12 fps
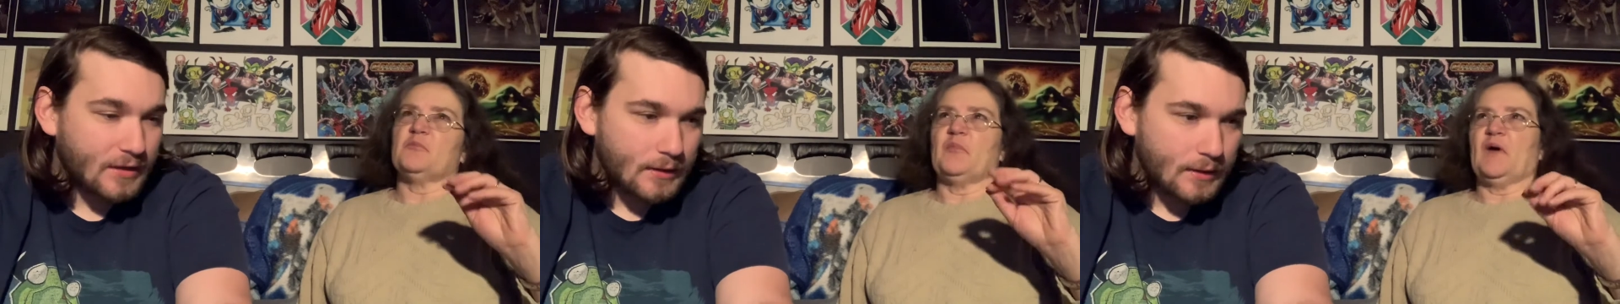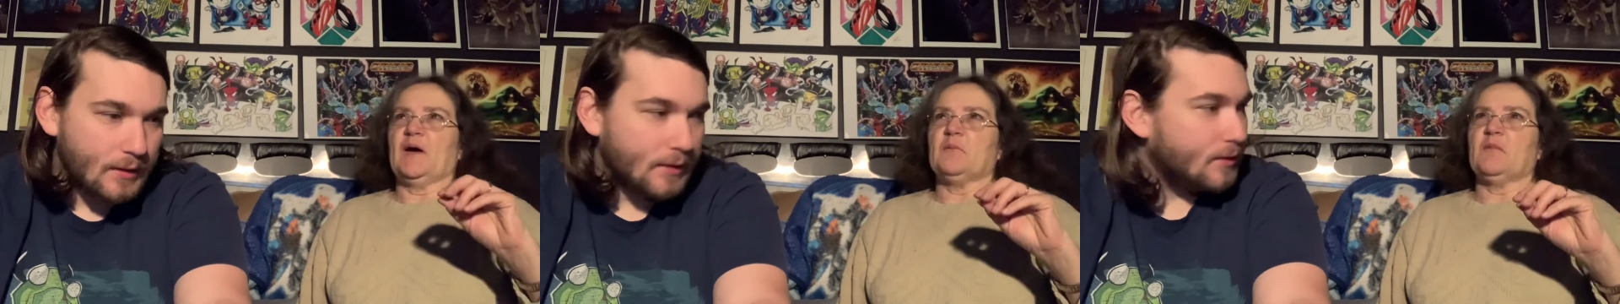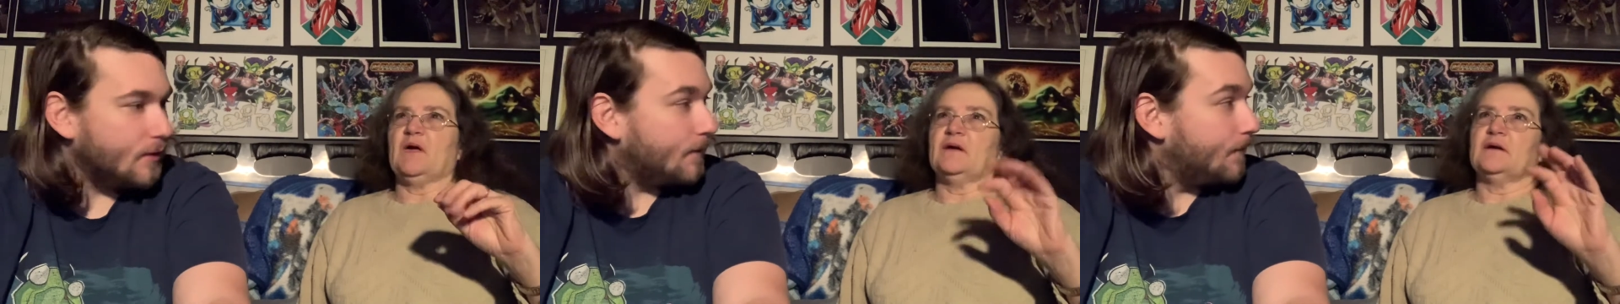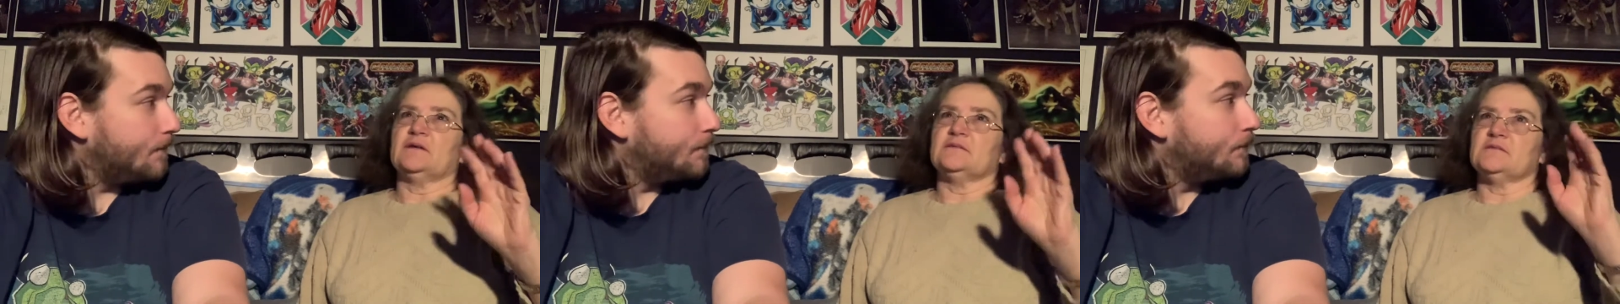
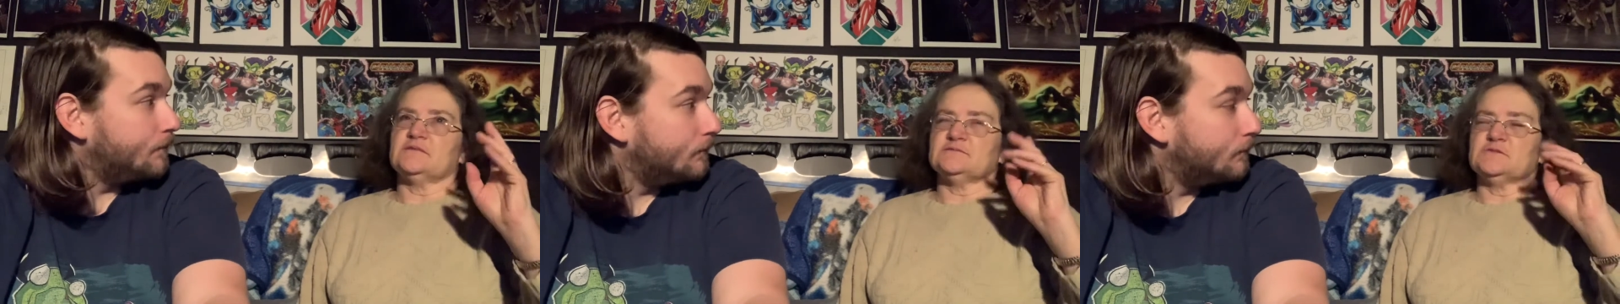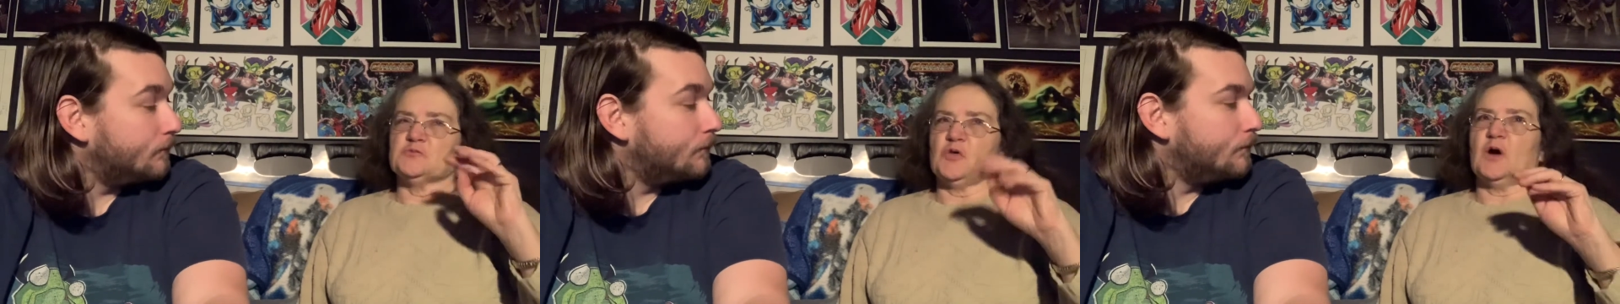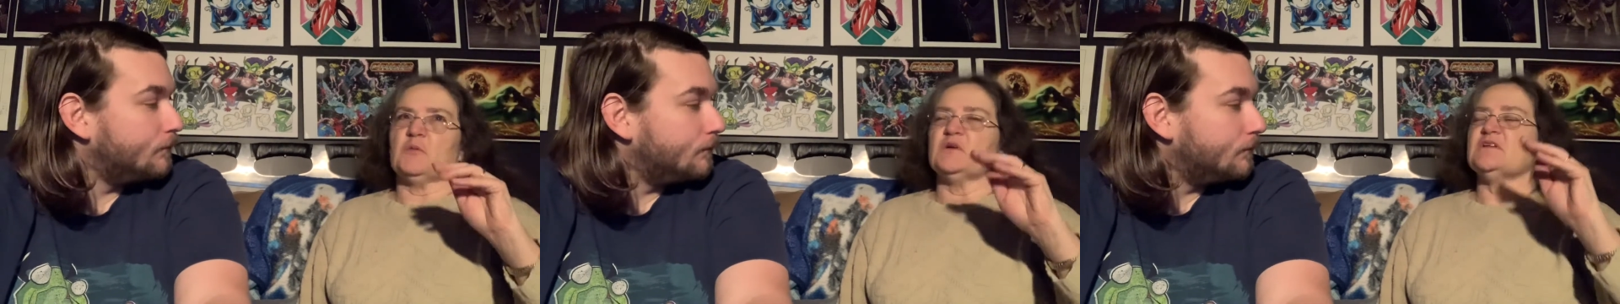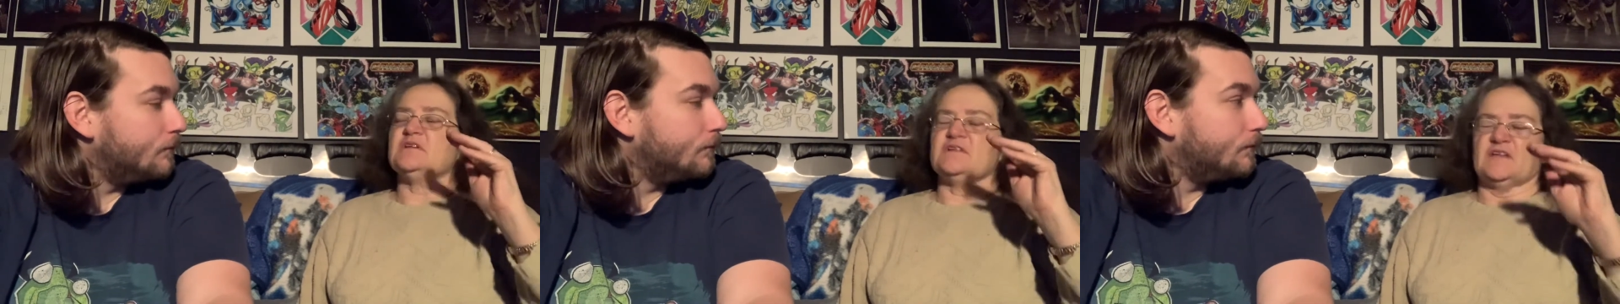Speaker 1: Batman and
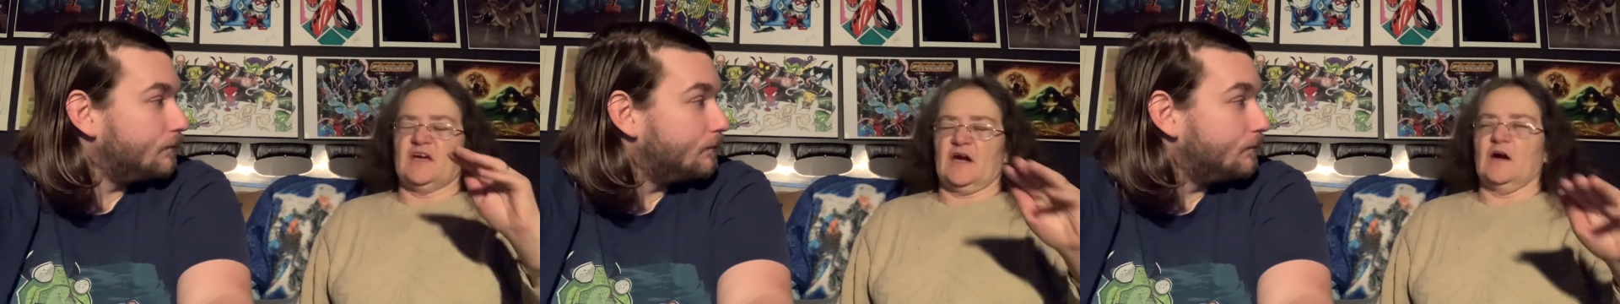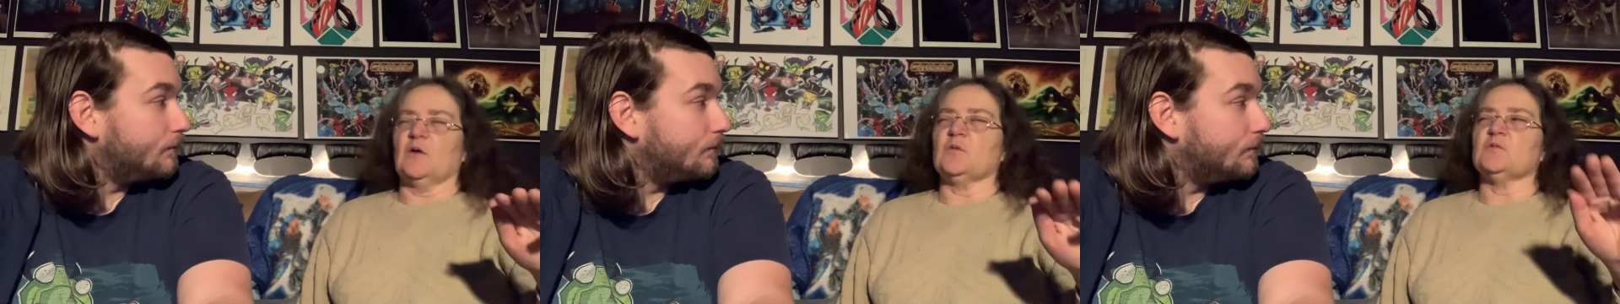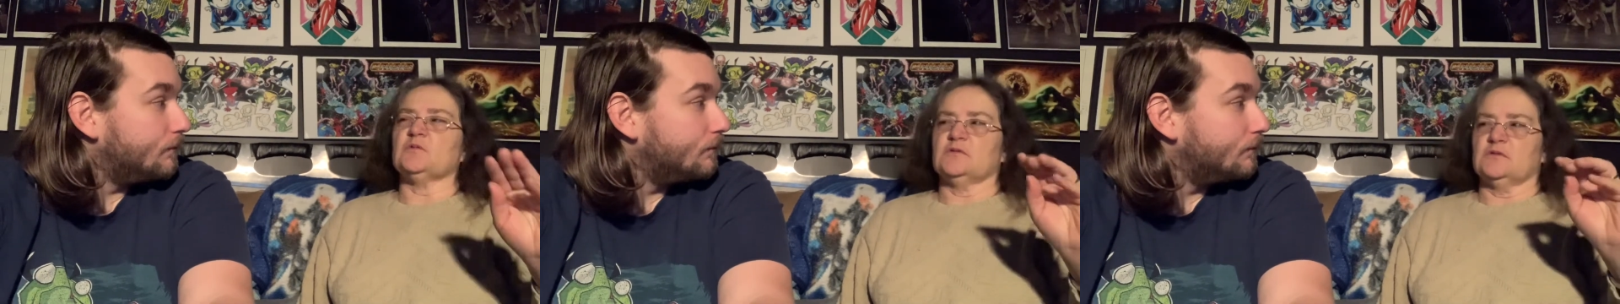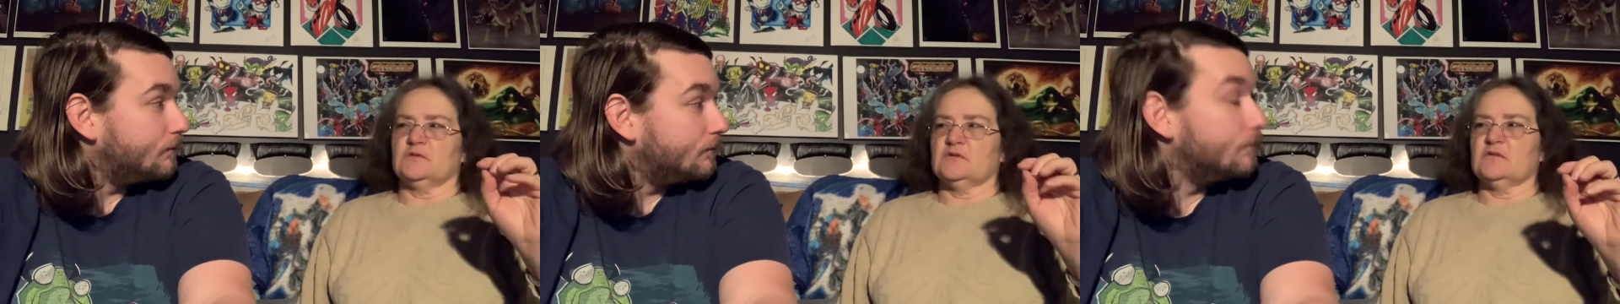Robin down,
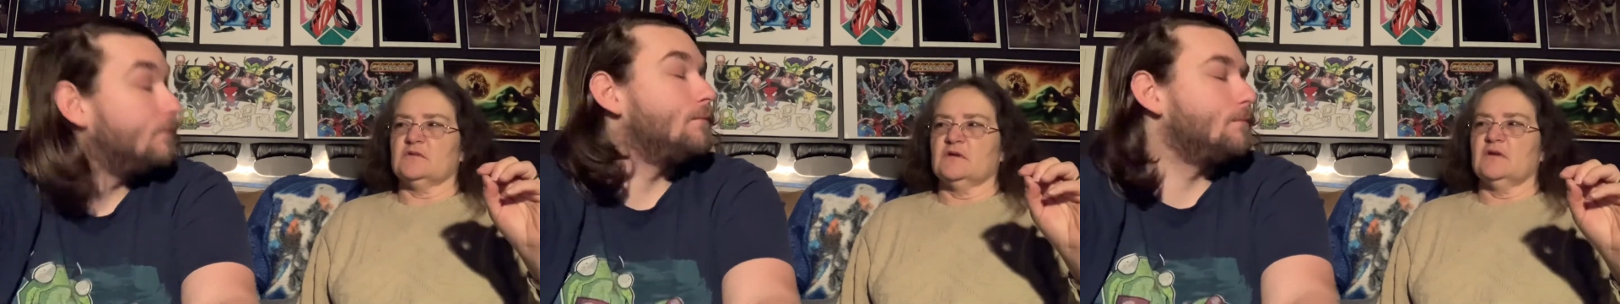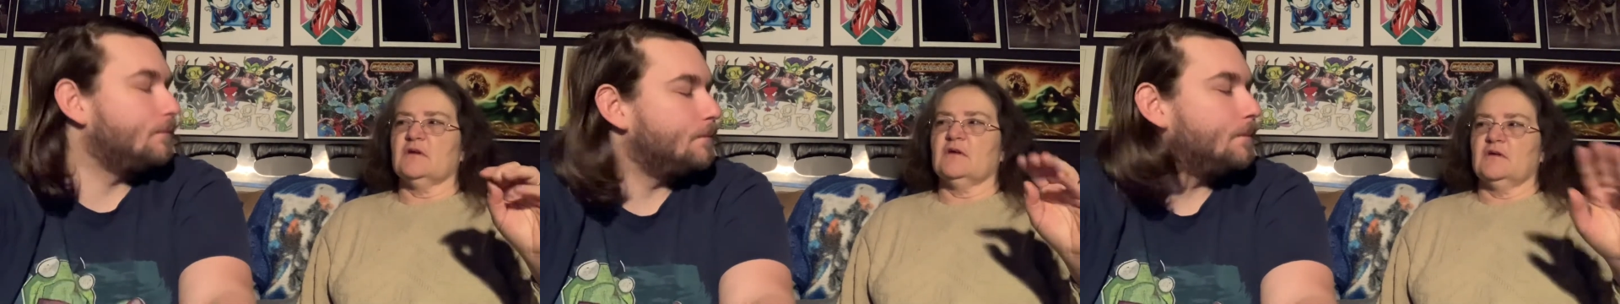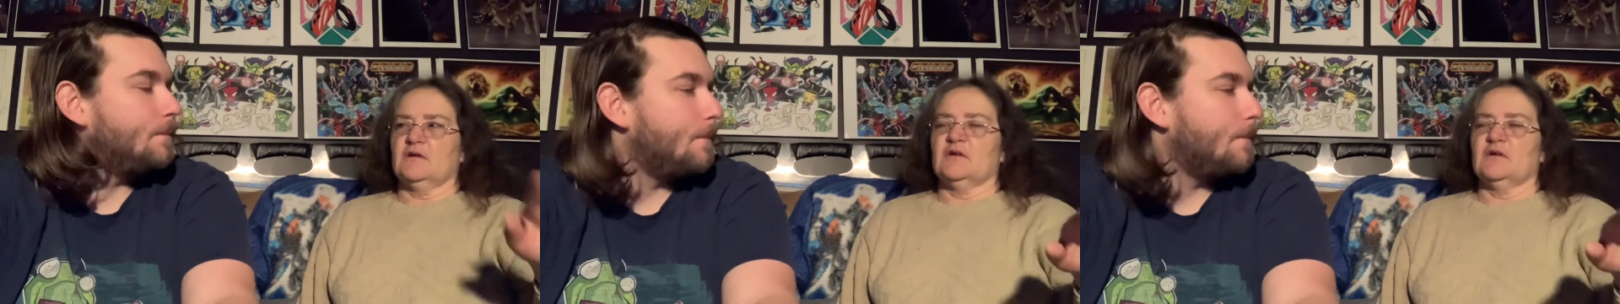mm-hmm.